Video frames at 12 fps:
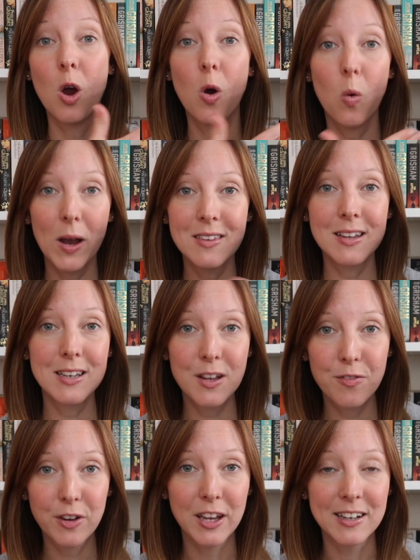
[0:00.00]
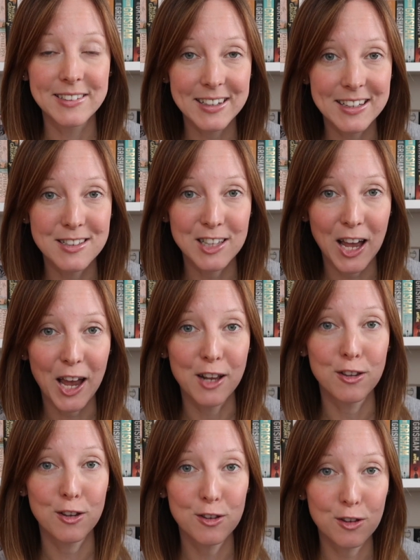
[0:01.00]
quite significant in
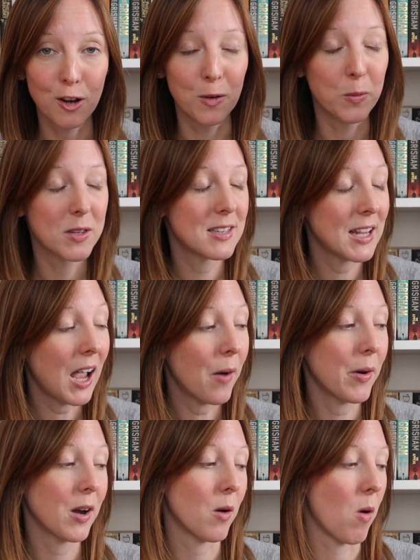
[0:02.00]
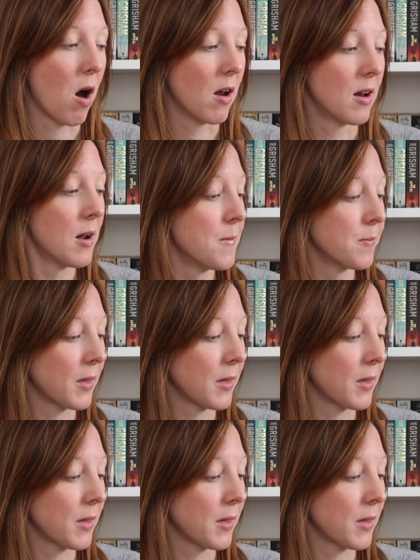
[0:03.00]
size, so we'll see how I go on.